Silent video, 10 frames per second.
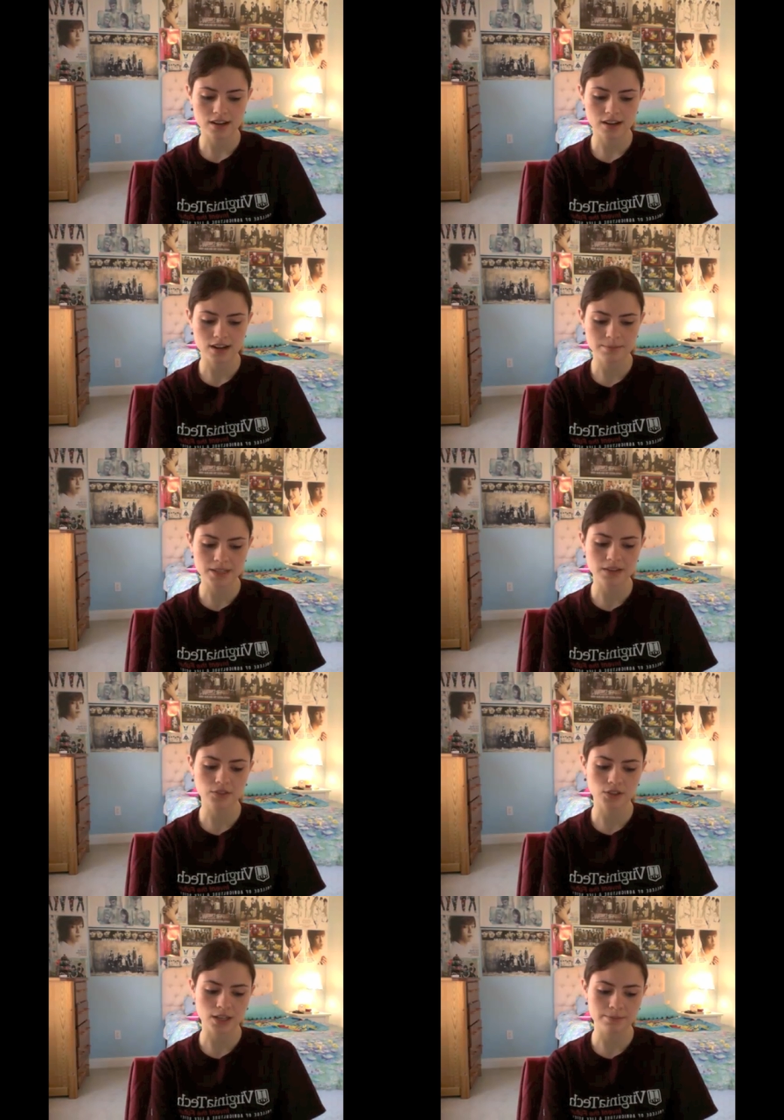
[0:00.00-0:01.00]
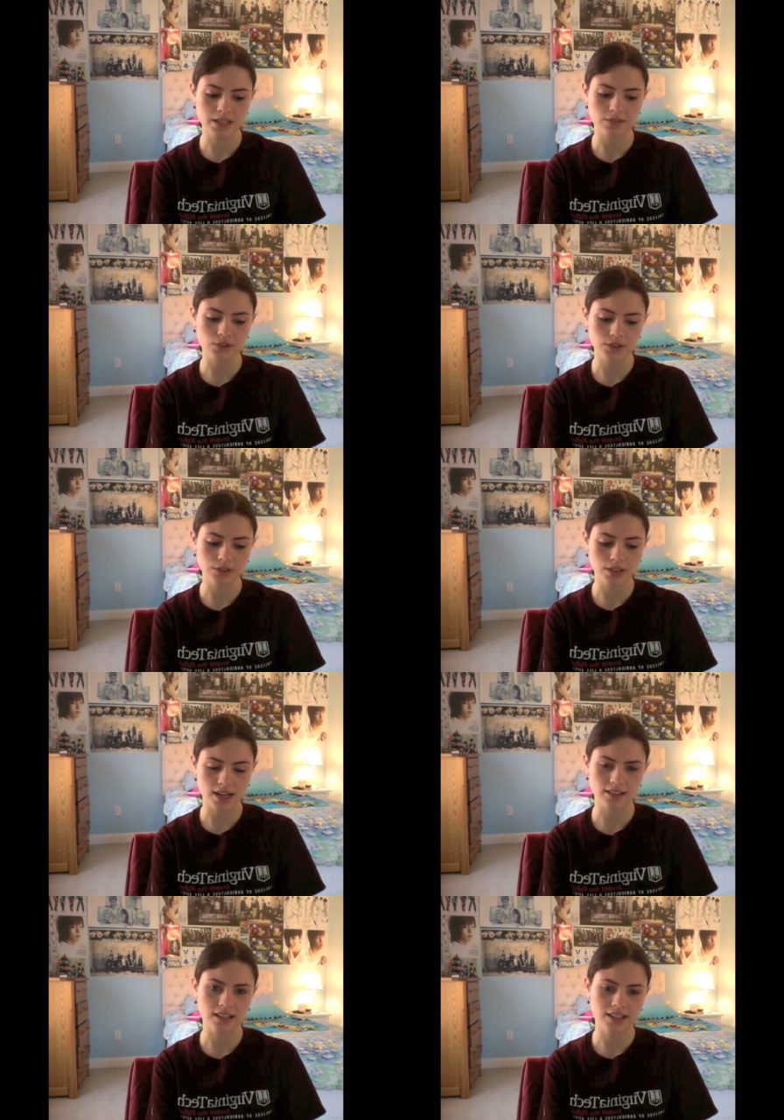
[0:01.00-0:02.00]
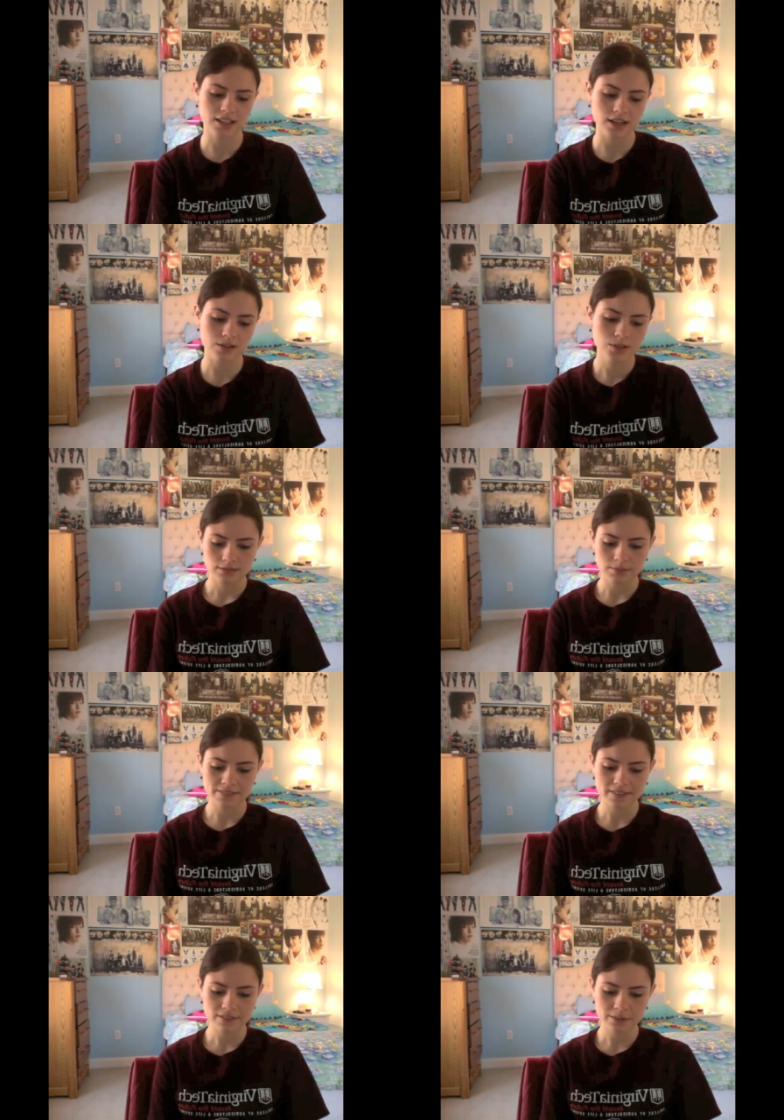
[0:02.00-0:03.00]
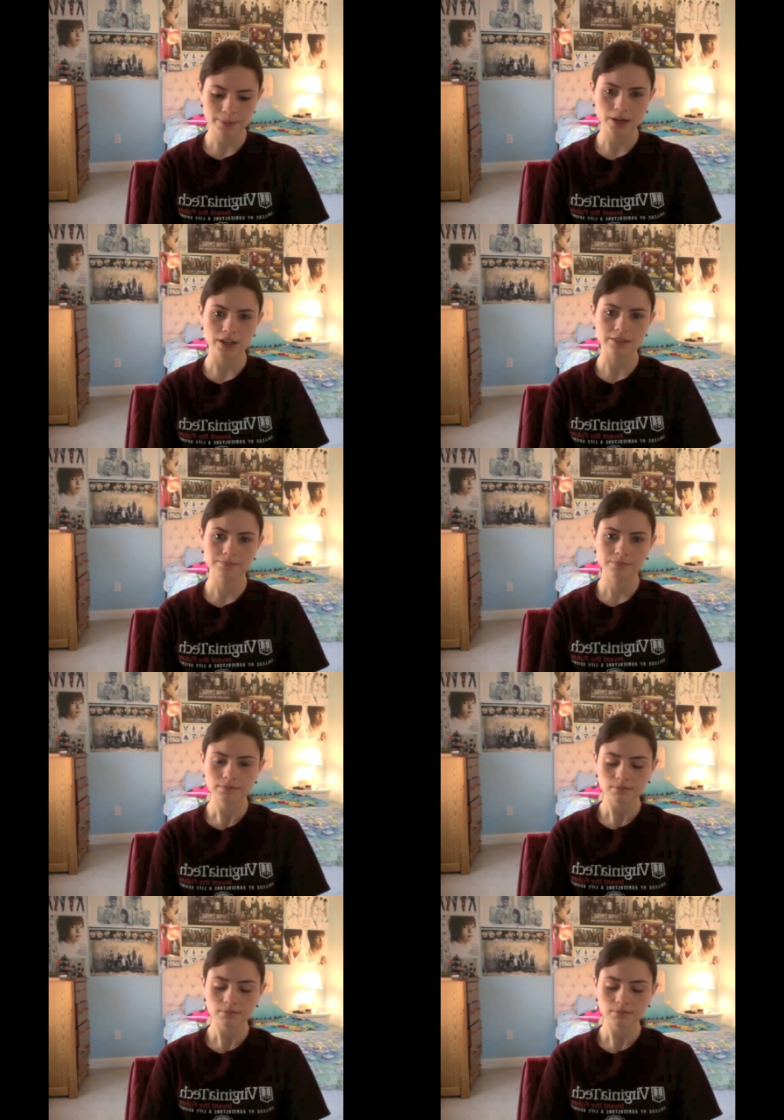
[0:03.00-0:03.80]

I'm devil, I'm devil, you gotta let it go. My favorite part